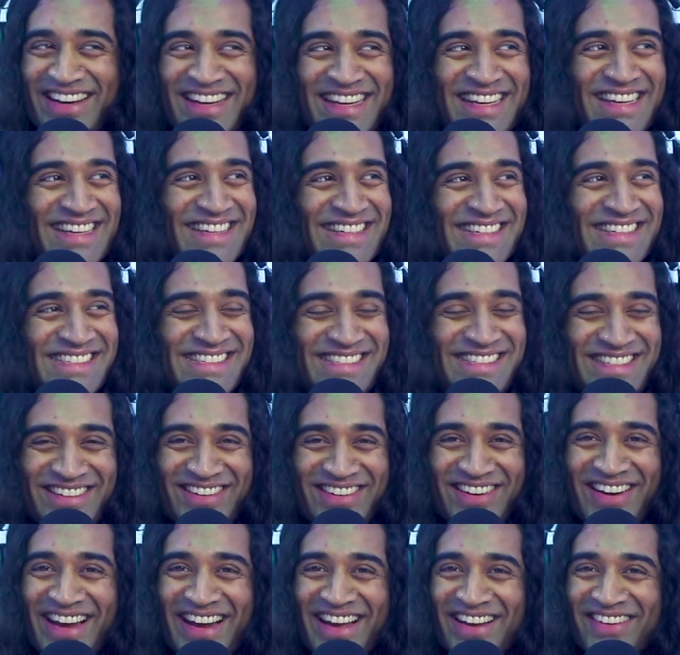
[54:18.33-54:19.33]

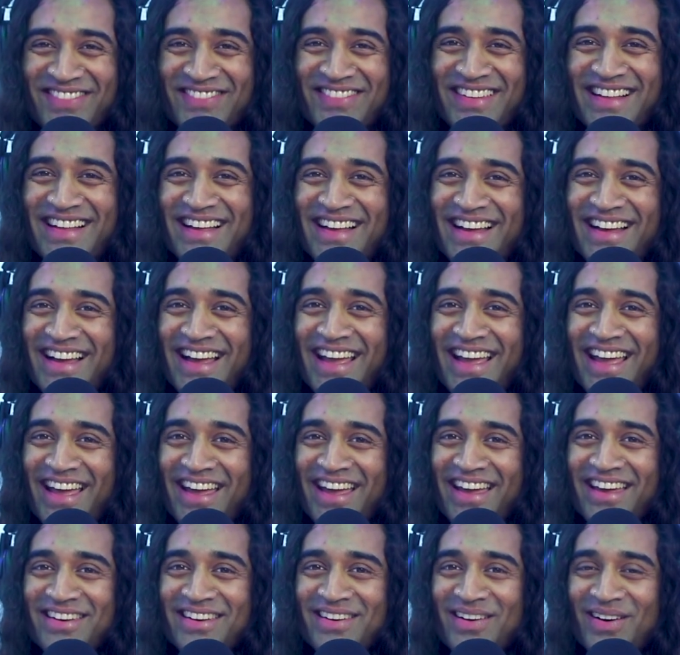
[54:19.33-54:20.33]
Instagram
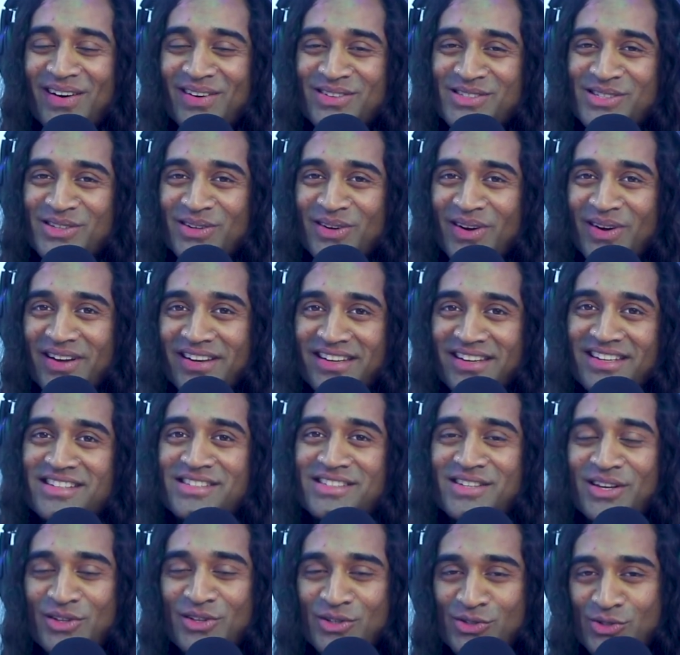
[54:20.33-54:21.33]
and also on his
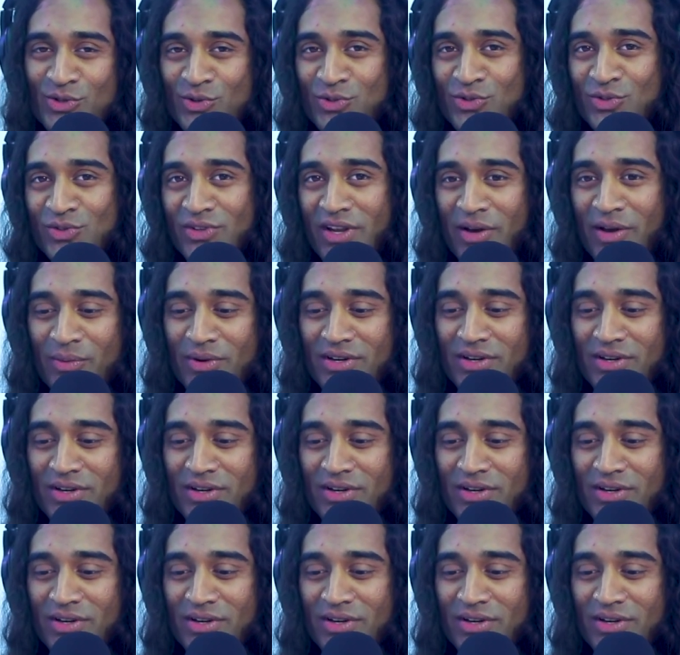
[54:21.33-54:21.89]
other social networks.